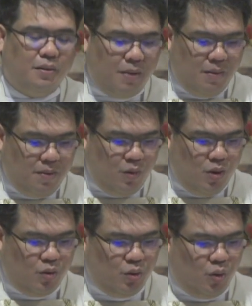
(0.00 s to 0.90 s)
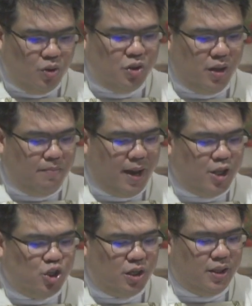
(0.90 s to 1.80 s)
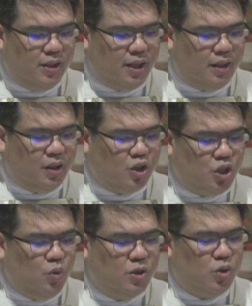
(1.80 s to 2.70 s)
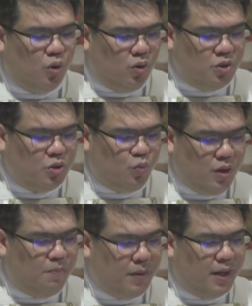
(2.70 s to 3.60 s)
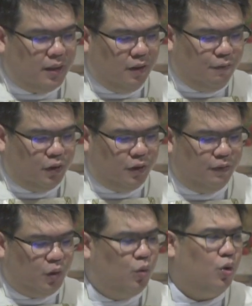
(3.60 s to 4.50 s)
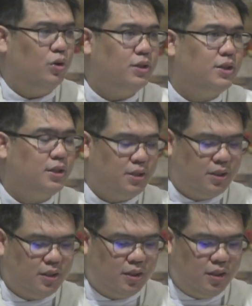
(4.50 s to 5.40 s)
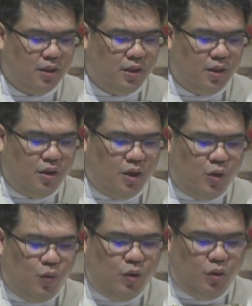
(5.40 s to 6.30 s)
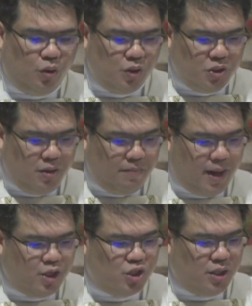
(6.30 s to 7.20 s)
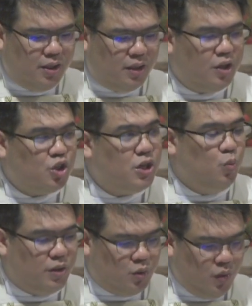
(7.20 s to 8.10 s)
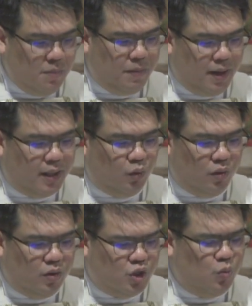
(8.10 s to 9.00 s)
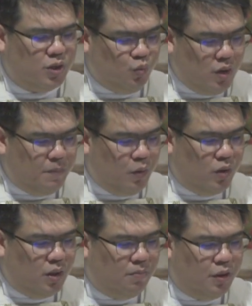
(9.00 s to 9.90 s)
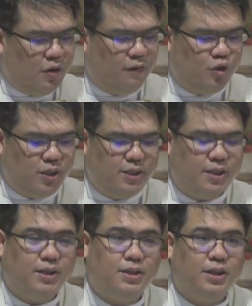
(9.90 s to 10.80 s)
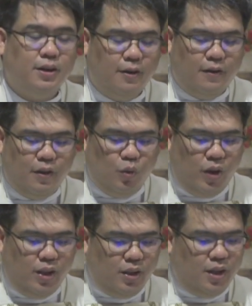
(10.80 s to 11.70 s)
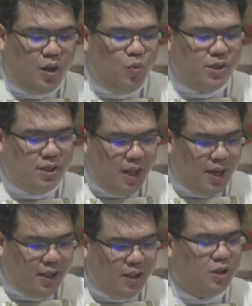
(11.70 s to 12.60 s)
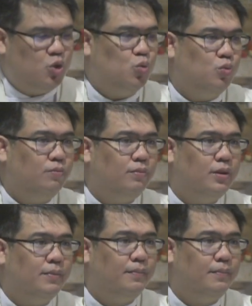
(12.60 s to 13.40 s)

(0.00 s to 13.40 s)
Maybe we could also imagine that she was also weeping at the foot of the cross. We could also imagine that she was weeping with the mother of Jesus when he was laid in the tomb.